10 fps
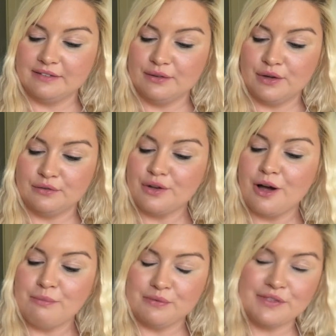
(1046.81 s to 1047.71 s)
on
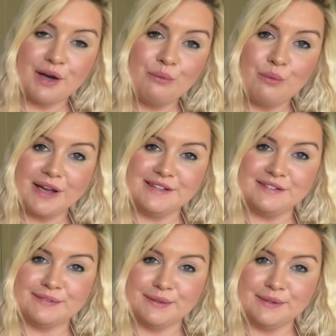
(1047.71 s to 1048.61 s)
top of that white
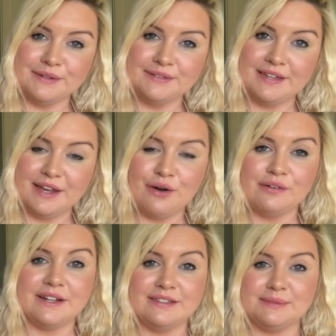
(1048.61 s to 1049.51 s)
sauce. It
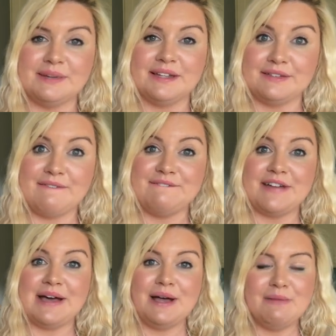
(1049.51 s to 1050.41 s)
already smells
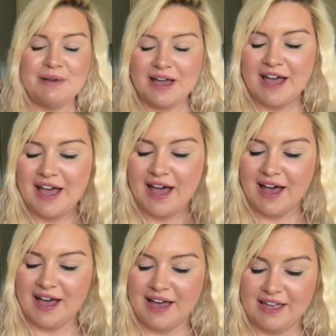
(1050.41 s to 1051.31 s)
fab.
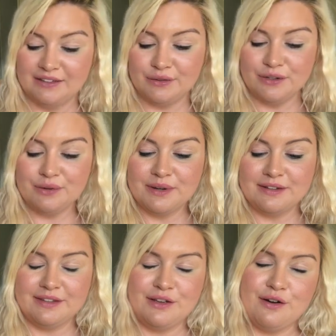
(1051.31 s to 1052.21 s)
It's going to go
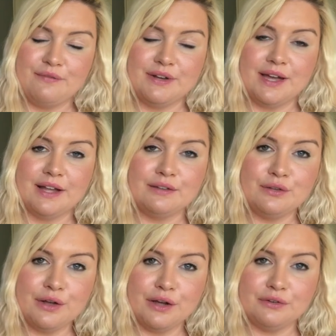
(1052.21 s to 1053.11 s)
into the oven at
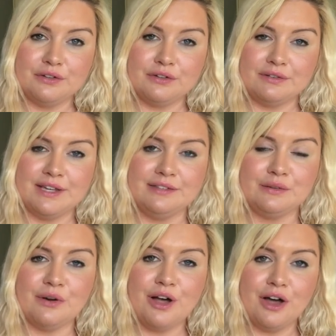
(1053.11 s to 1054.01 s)
200 degrees
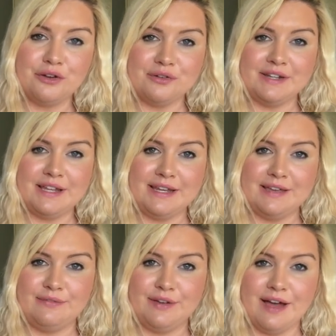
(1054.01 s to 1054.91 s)
or 180
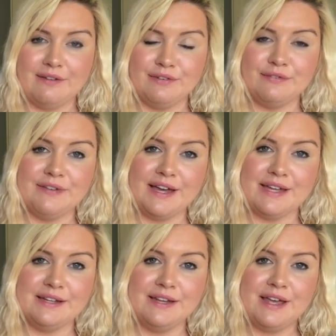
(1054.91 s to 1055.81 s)
if you have a
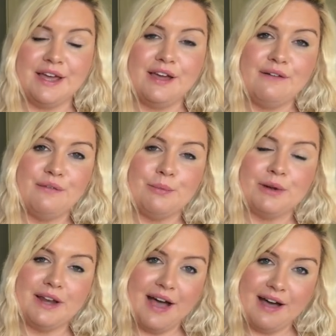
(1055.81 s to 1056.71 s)
fan for
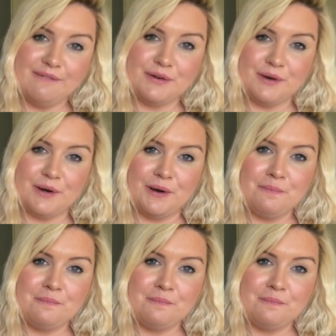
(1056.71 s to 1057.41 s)
about half an hour.